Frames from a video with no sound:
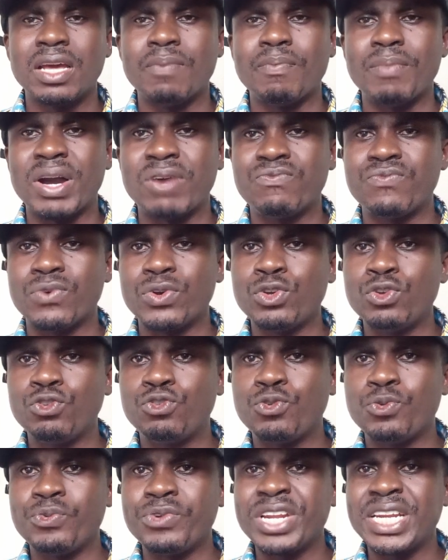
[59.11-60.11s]
But for you
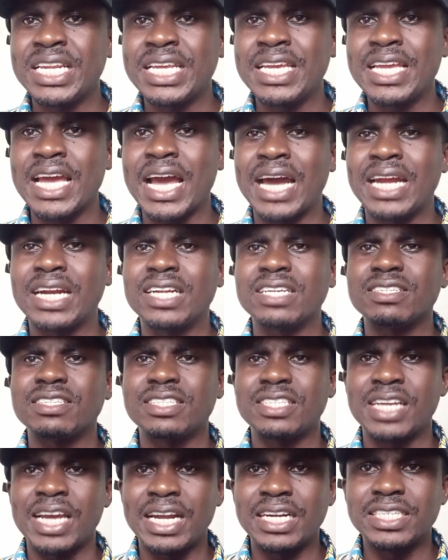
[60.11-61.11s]
to really
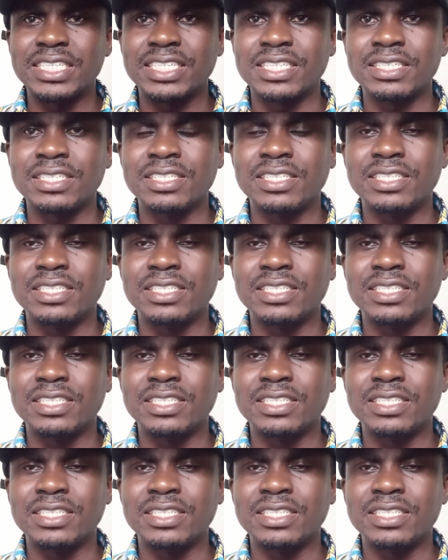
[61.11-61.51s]
understand